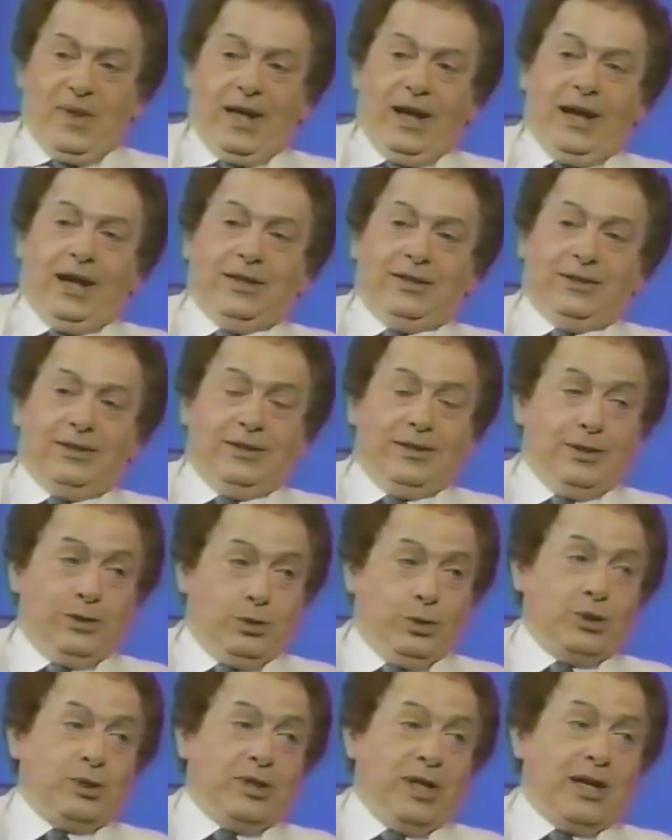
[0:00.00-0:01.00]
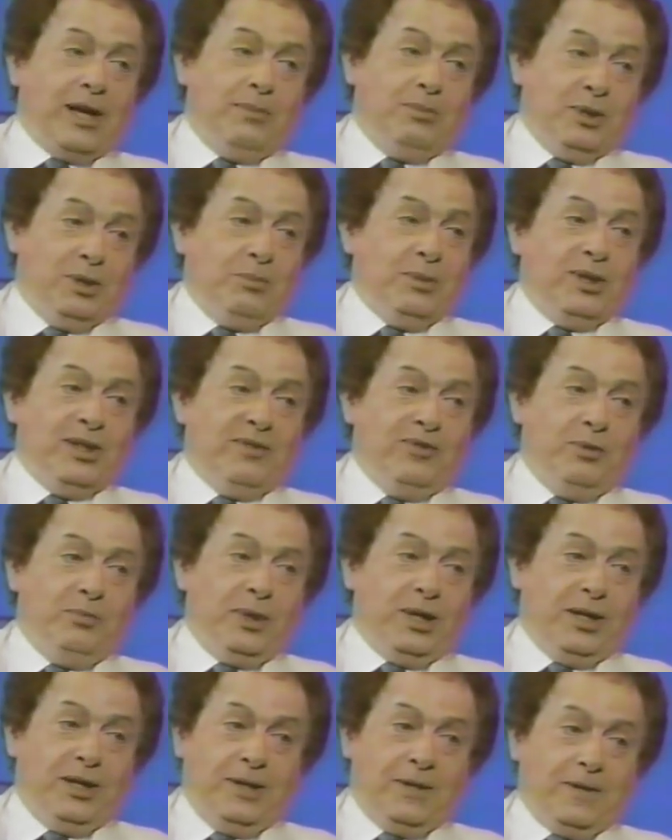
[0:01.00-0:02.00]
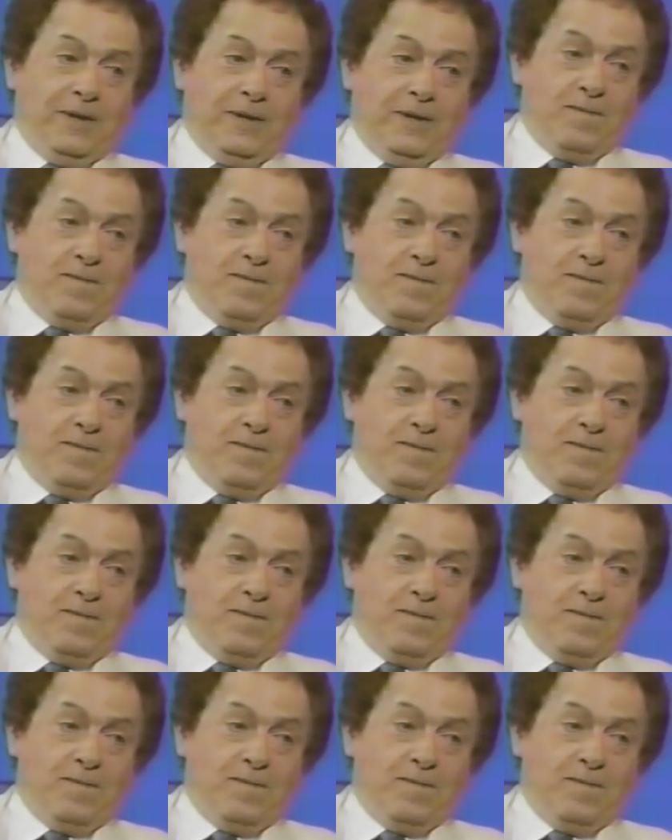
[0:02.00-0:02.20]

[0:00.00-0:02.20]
And it looks like I'm in the middle of a big hit.